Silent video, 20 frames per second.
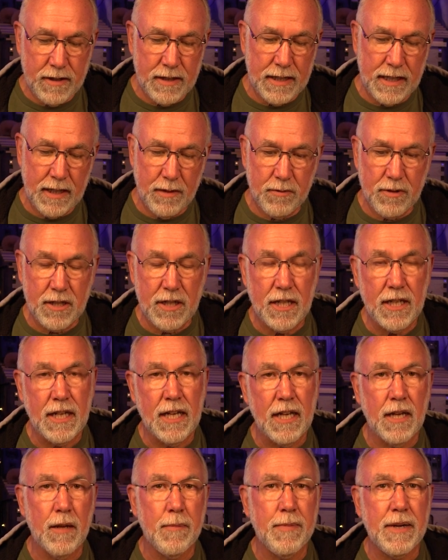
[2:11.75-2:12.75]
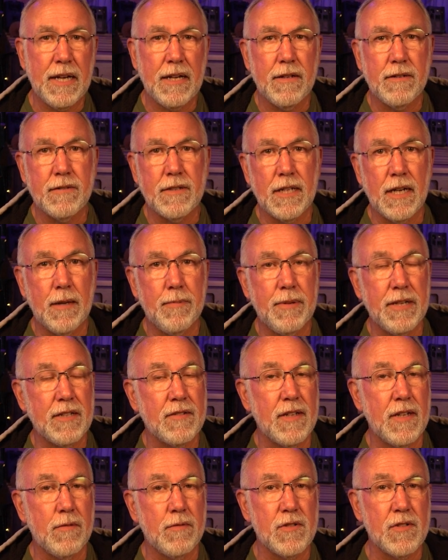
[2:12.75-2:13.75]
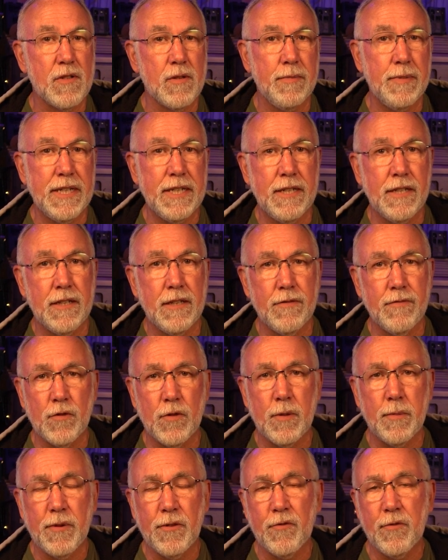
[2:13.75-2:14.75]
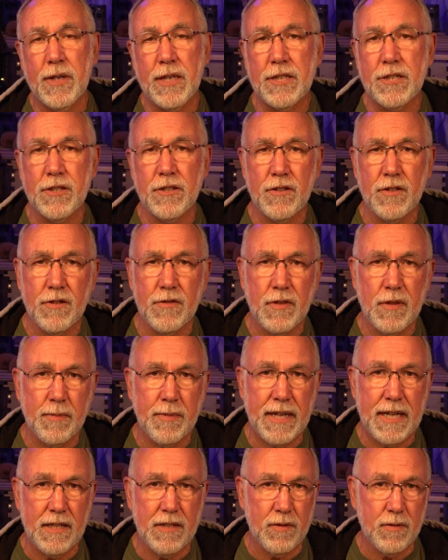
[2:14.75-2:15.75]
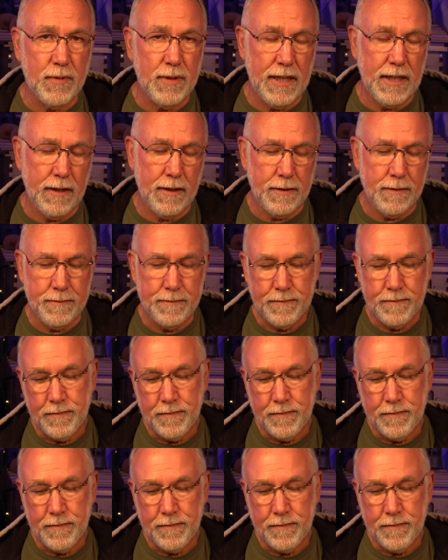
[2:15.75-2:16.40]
Today we're talking about topics that were submitted in the form of questions over the past week.